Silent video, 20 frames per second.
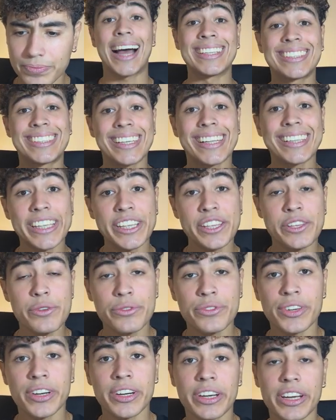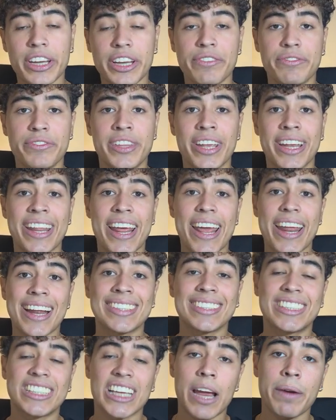and tell the user if the date
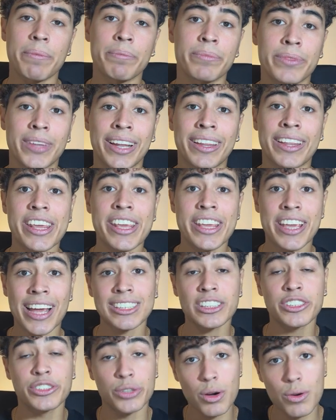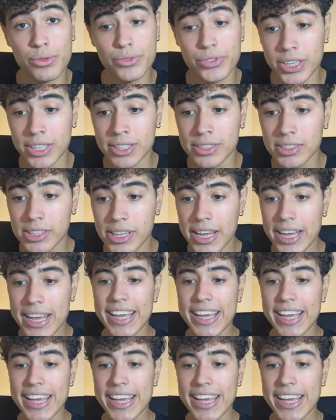and time that he has chosen